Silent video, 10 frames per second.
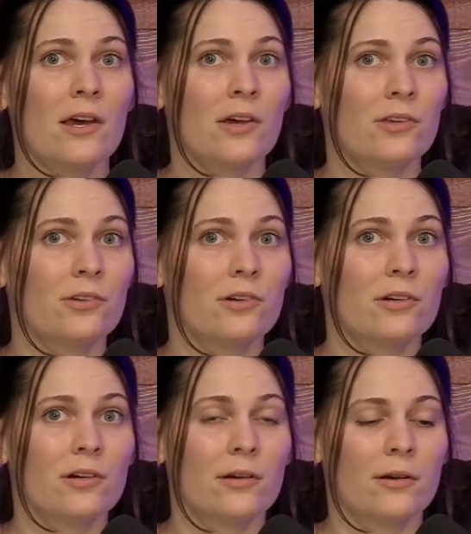
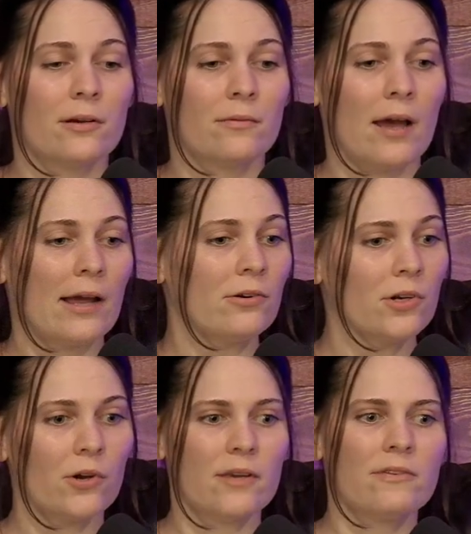you're, I don't
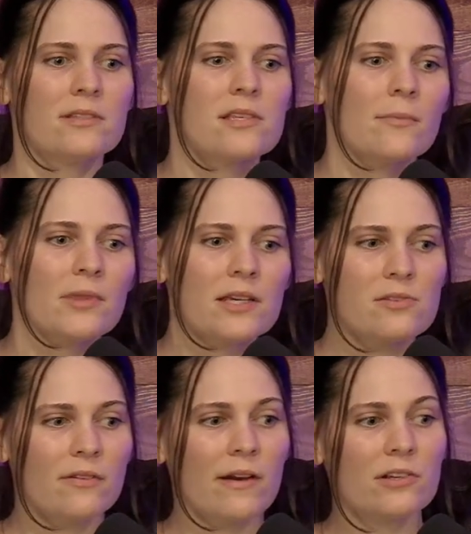know, even some things
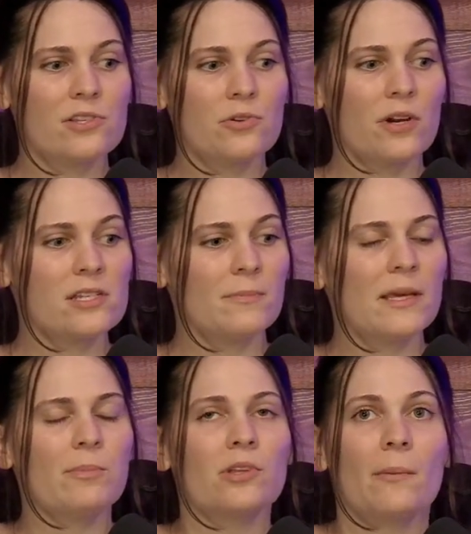where I've heard stories of
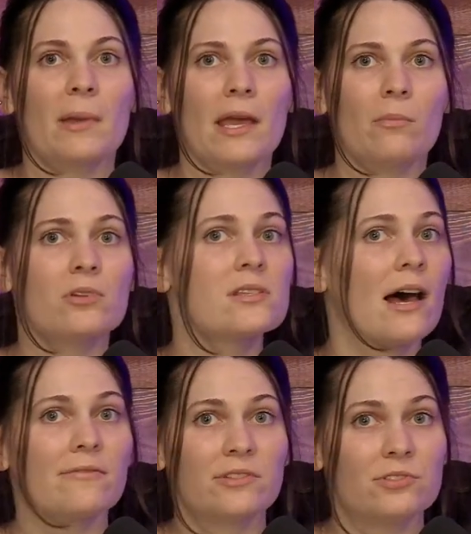people not being able to
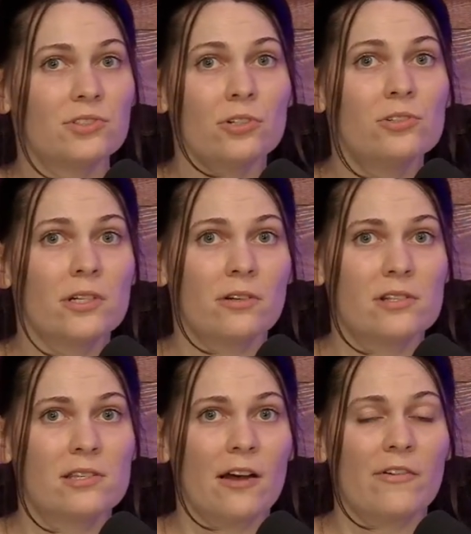have children or
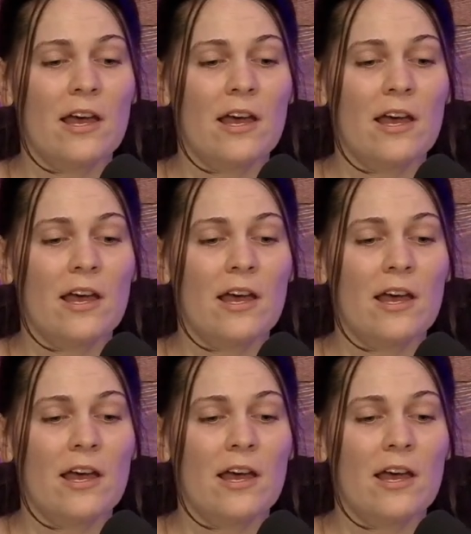stuff